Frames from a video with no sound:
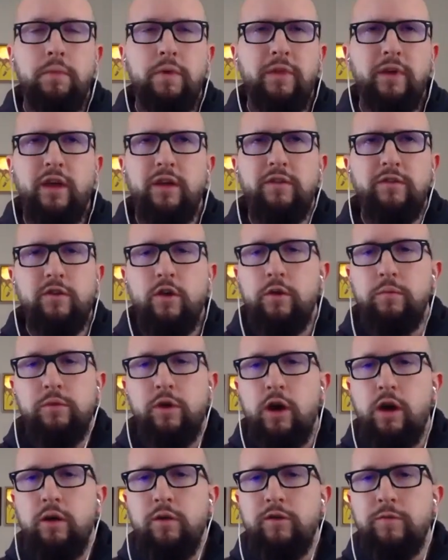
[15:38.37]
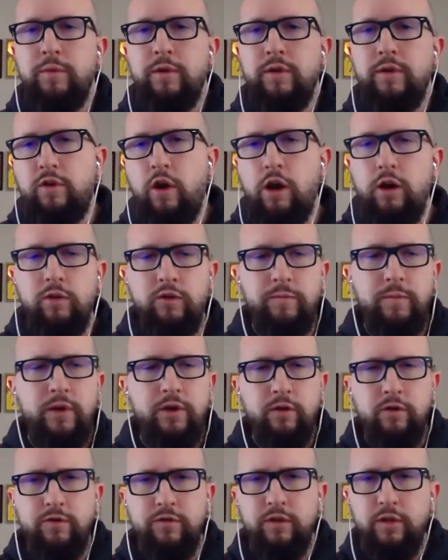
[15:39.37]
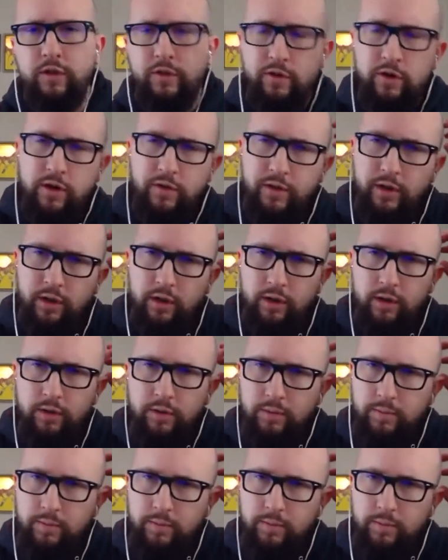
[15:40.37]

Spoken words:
I think I just call him Carlos, but it's Carlos Mendoza the third, I think.